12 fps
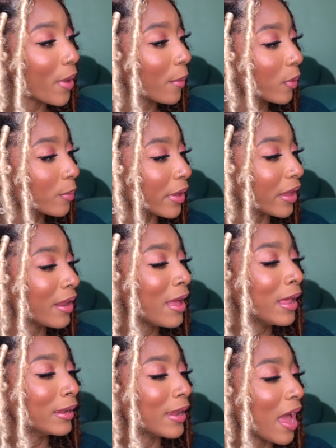peppermint,
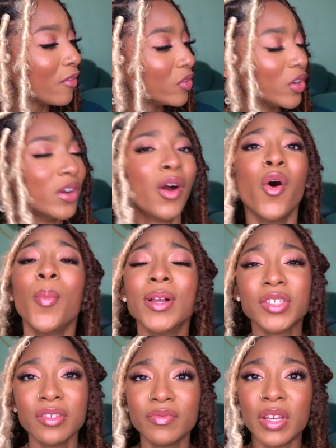lavender, a whole
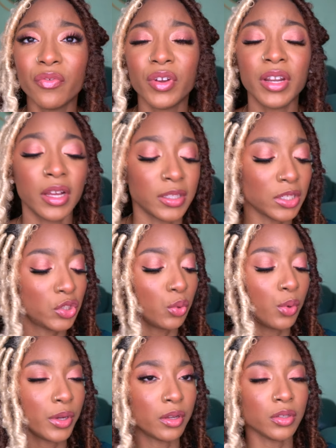bunch of different
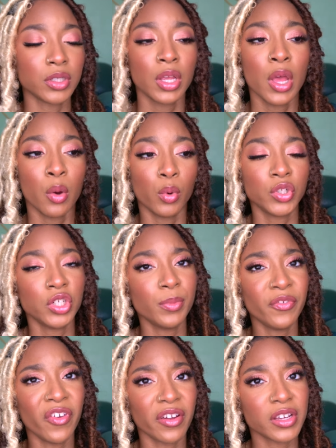essential oils, which should
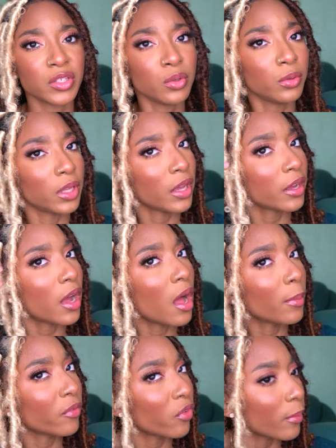be very soothing and
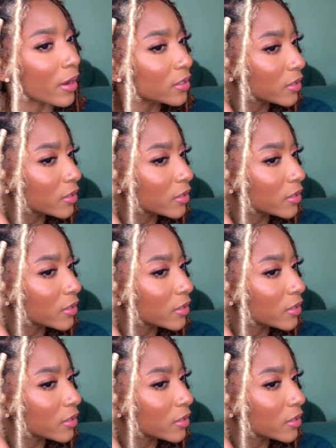calming for my